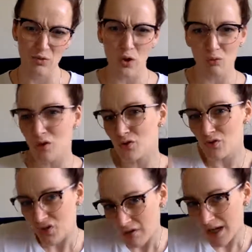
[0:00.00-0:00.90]
all want to
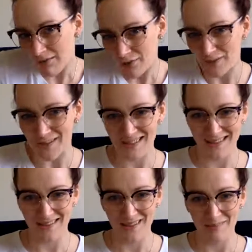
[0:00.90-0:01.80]
try first
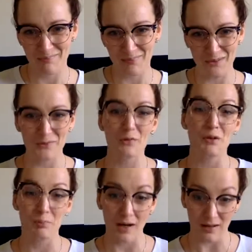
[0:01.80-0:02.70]
before we
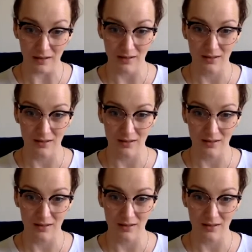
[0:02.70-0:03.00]
buy.